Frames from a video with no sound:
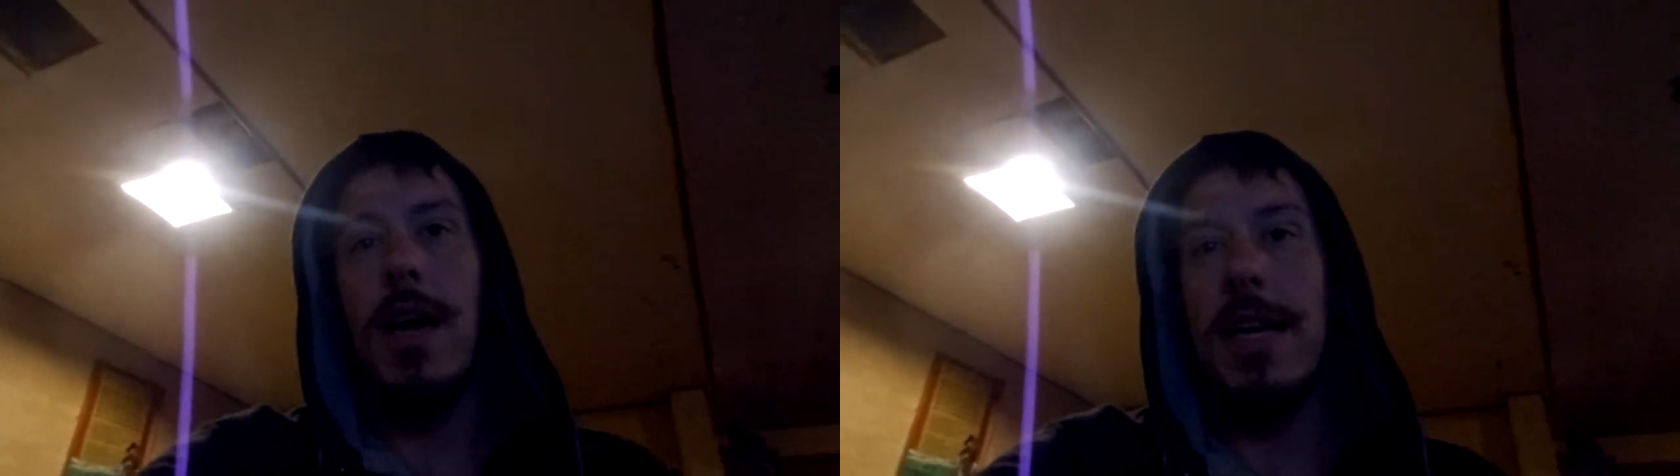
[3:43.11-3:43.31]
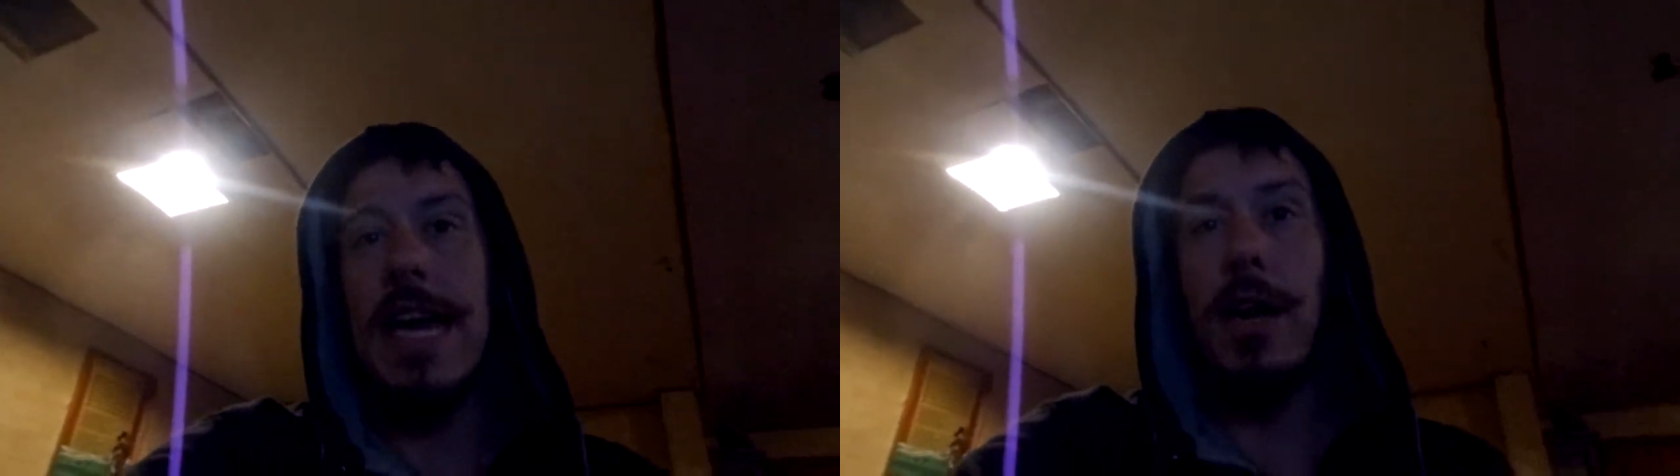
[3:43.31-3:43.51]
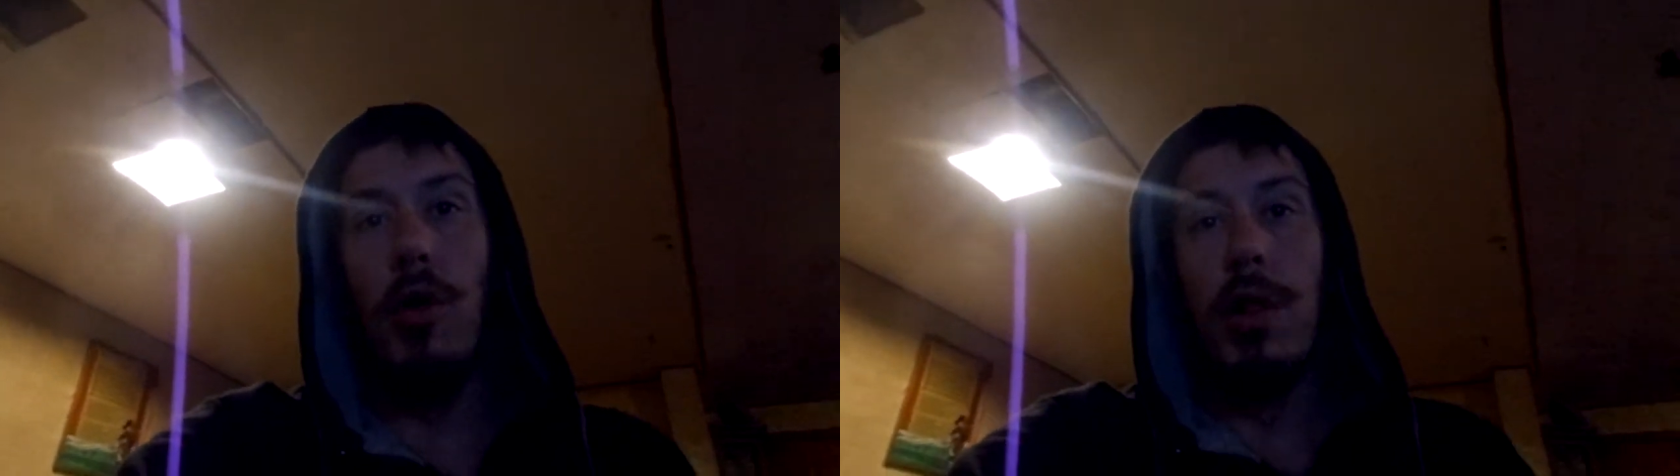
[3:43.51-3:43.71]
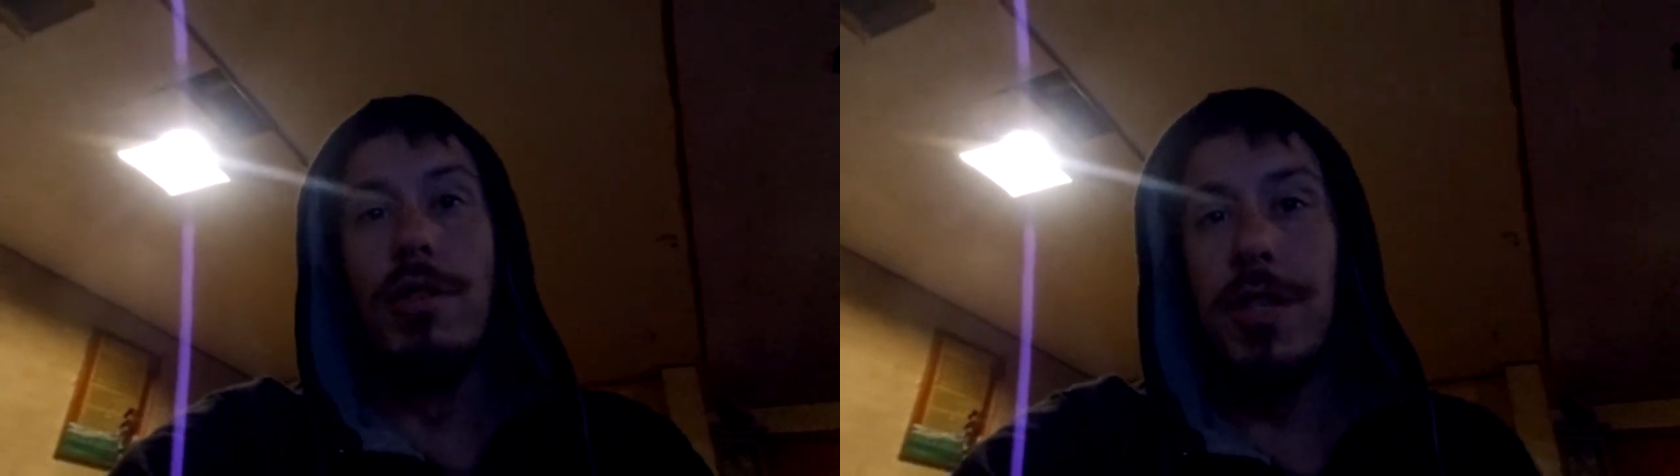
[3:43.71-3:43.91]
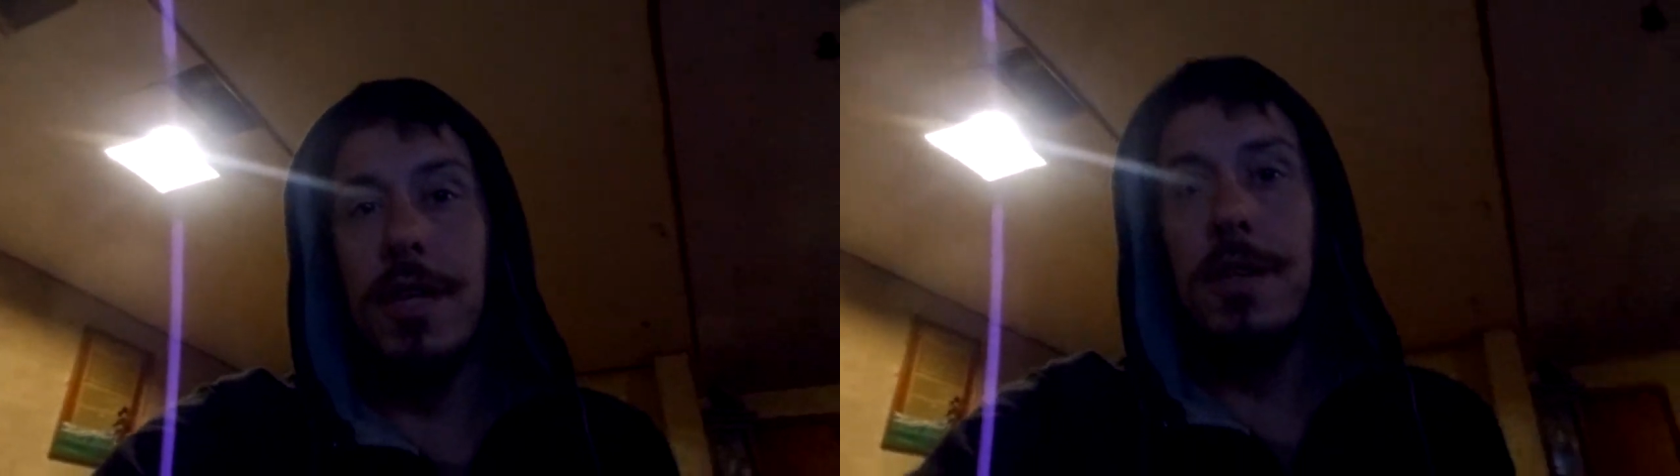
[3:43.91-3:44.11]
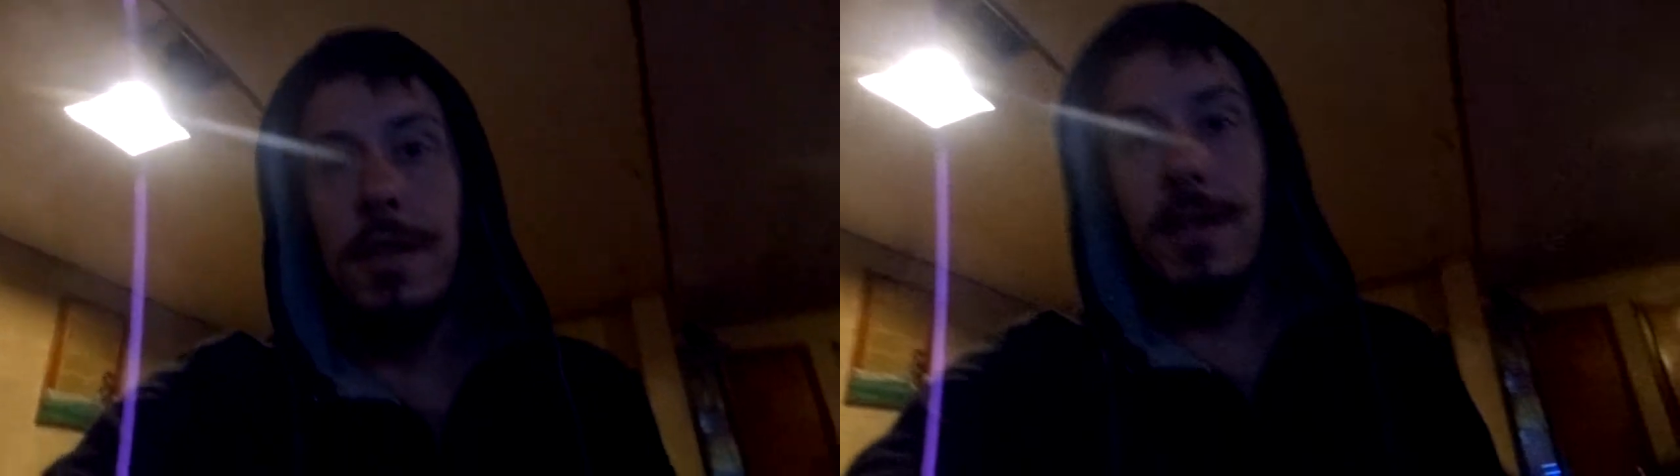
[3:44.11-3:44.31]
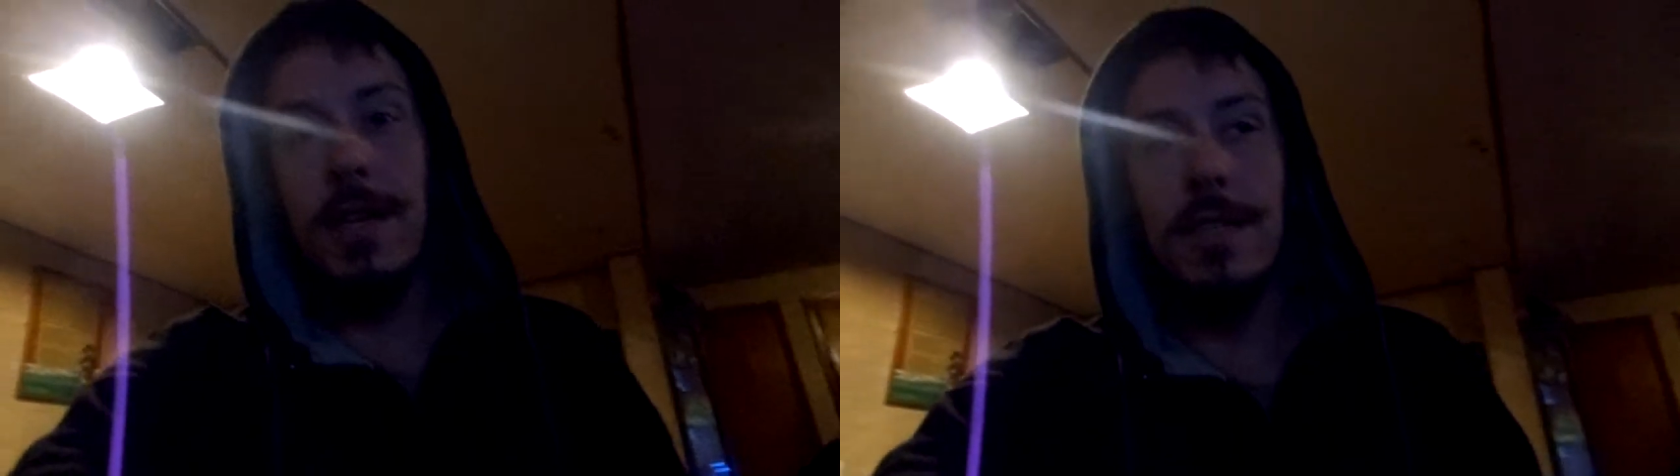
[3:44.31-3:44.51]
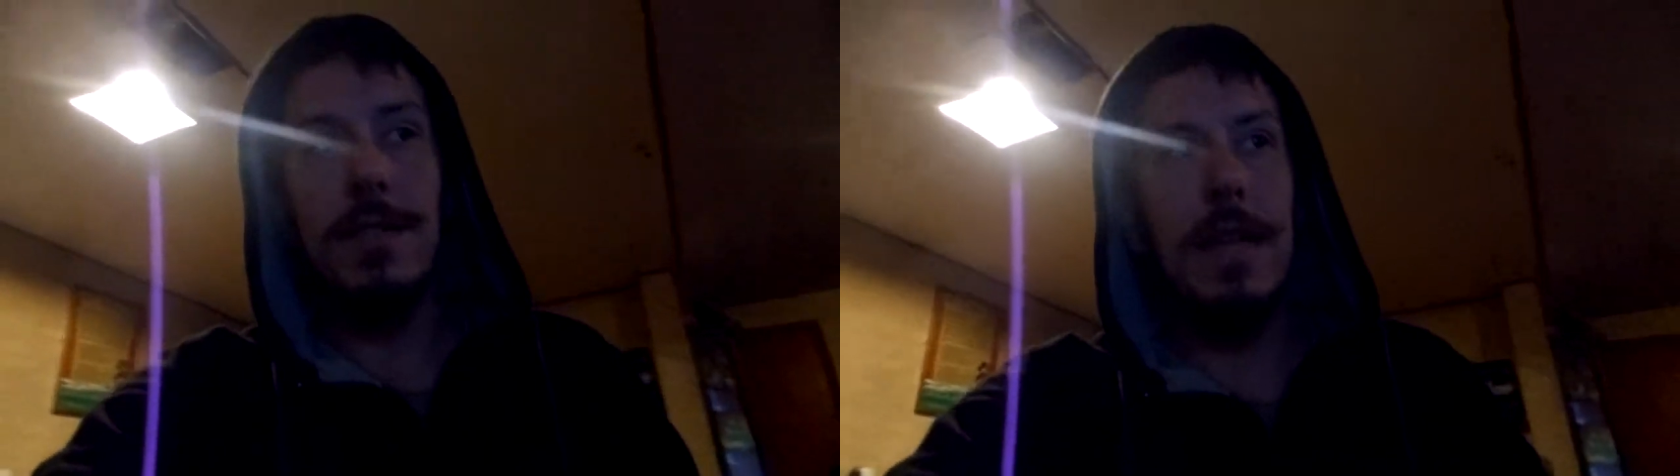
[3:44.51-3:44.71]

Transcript: a ghetto-lution, because